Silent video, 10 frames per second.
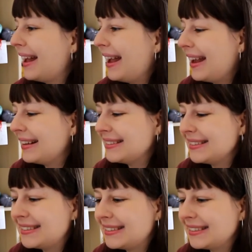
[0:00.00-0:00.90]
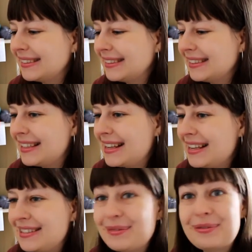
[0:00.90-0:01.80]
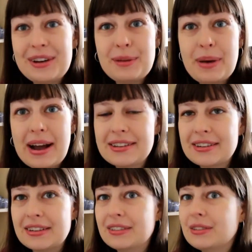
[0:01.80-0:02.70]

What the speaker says: And it's a free pattern.